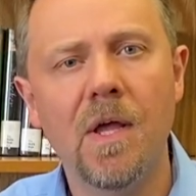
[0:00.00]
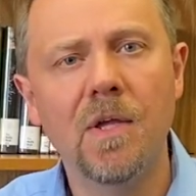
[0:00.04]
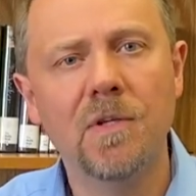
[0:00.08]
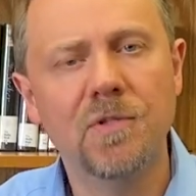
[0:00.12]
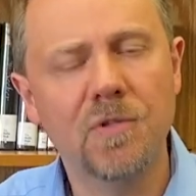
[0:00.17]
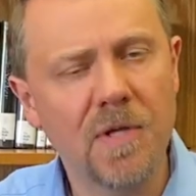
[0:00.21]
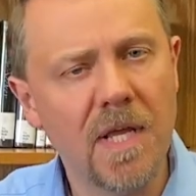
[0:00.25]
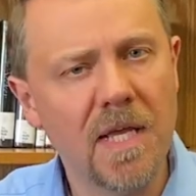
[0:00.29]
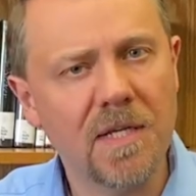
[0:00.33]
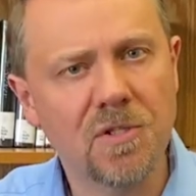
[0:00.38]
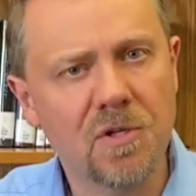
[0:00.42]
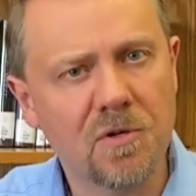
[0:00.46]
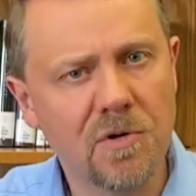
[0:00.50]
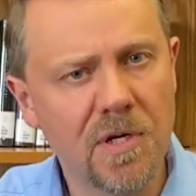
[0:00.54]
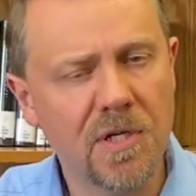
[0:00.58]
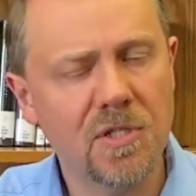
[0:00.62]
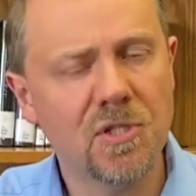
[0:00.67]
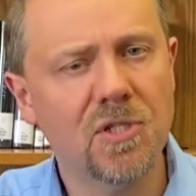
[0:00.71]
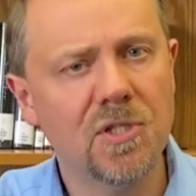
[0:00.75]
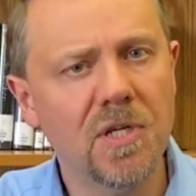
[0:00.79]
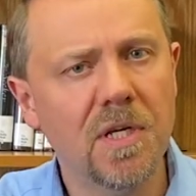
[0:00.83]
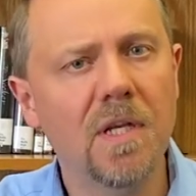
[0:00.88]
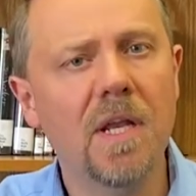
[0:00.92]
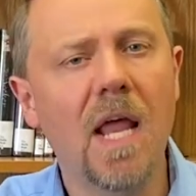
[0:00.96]
So yes,
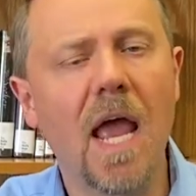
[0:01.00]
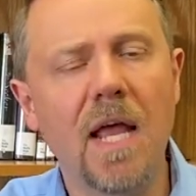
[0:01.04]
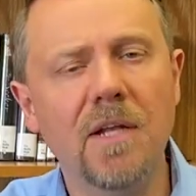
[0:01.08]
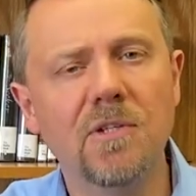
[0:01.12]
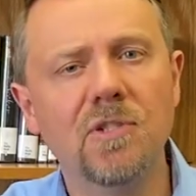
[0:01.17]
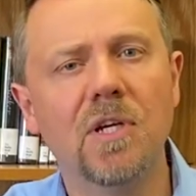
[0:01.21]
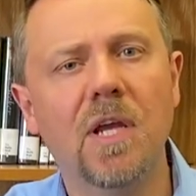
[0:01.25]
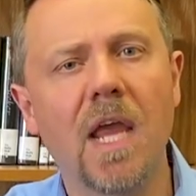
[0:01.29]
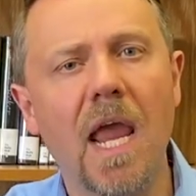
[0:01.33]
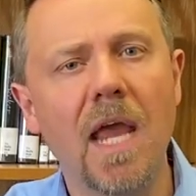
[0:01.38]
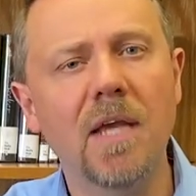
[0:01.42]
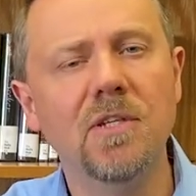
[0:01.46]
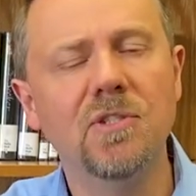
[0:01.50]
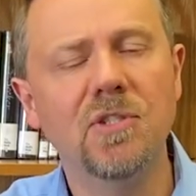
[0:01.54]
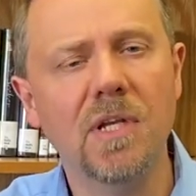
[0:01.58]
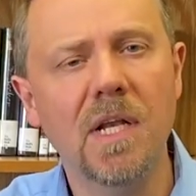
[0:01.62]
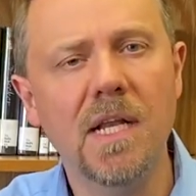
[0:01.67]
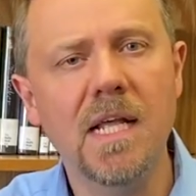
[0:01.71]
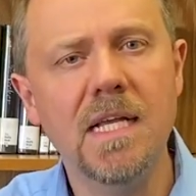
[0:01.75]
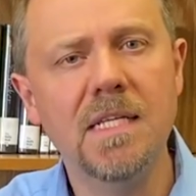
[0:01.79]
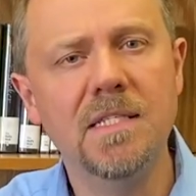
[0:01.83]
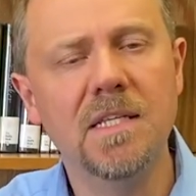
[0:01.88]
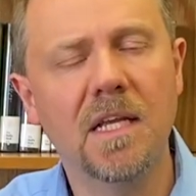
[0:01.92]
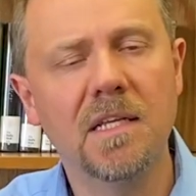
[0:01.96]
Christian education
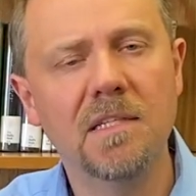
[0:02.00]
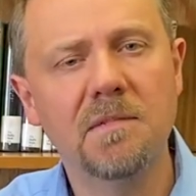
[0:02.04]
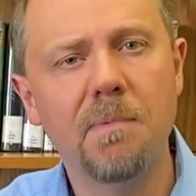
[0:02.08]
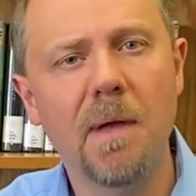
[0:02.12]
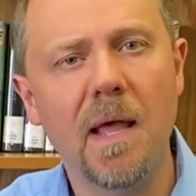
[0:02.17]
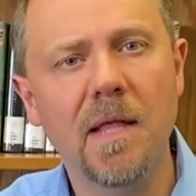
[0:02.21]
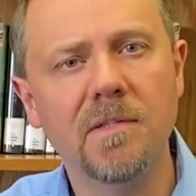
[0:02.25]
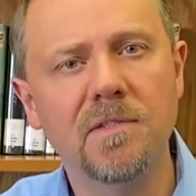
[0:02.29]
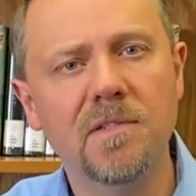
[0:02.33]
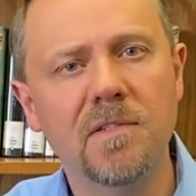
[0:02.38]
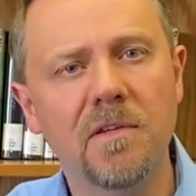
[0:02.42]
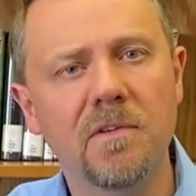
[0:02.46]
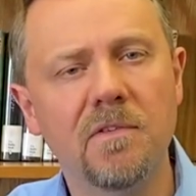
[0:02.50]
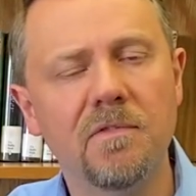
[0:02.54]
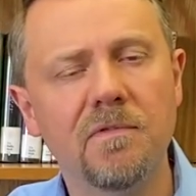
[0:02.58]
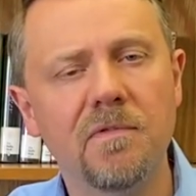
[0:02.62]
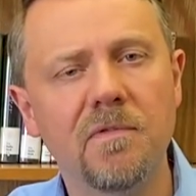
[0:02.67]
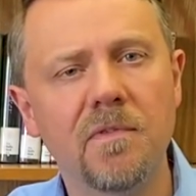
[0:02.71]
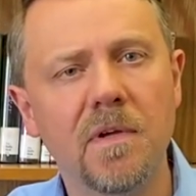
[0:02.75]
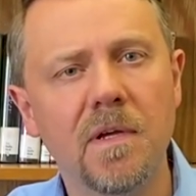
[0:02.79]
is expensive,